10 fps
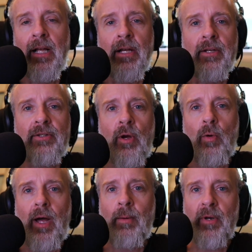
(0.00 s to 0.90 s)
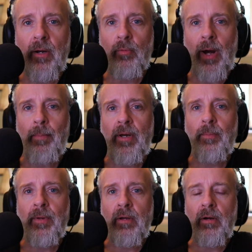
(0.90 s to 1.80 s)
So I'm going to wrap it up
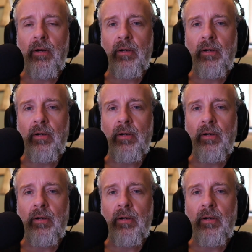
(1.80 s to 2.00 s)
here.